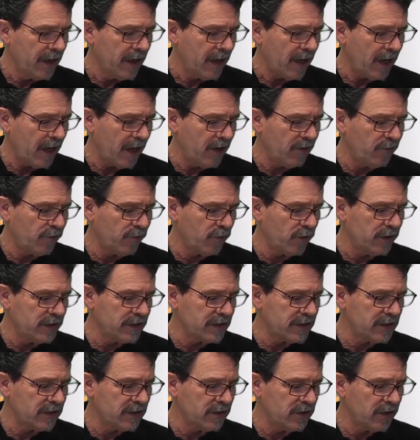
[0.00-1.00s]
And for
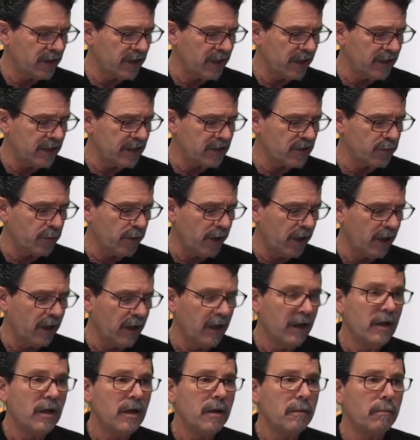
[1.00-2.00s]
instance, you can as well
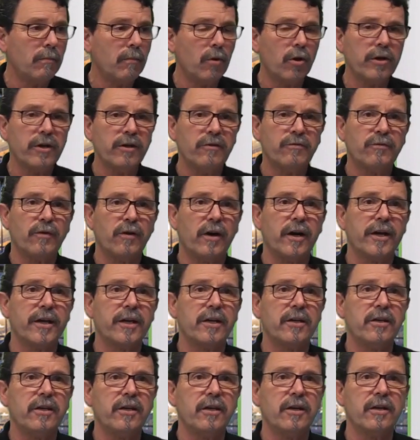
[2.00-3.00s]
modify
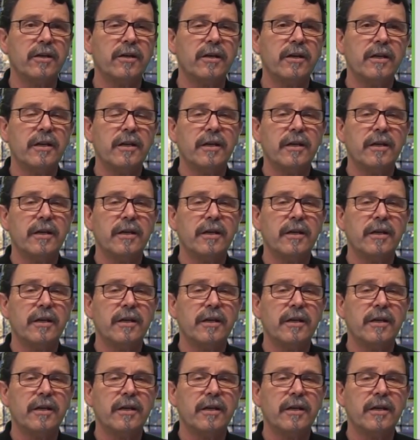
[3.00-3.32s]
here,